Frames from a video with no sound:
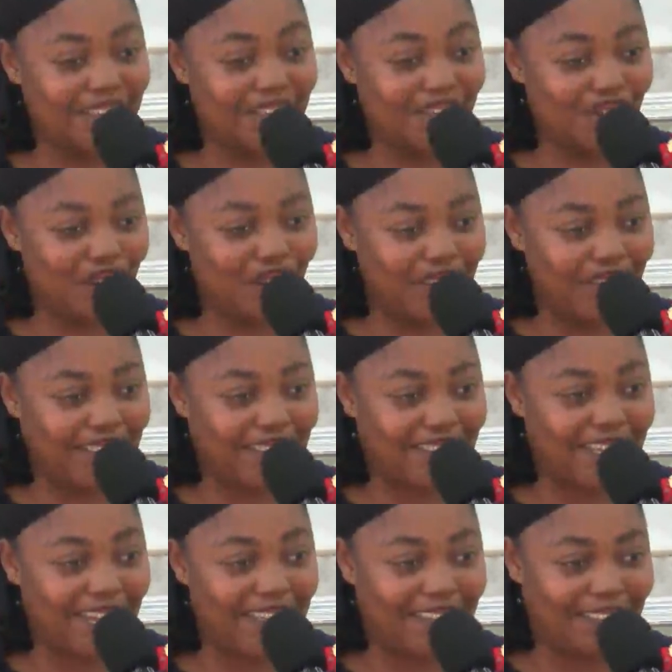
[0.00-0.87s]
the judge
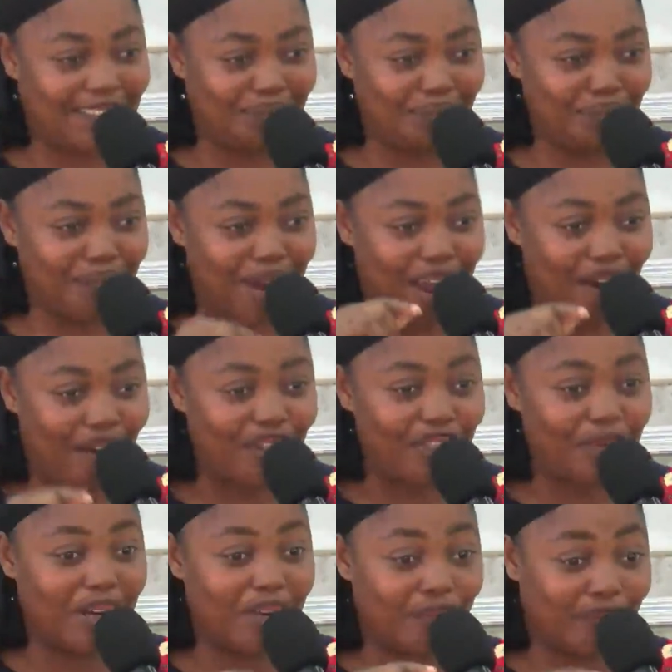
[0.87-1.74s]
set my
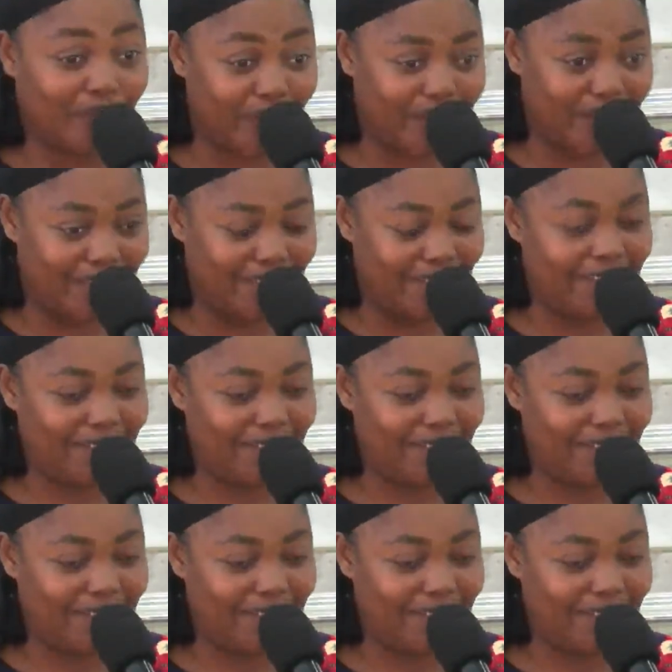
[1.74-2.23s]
husband free.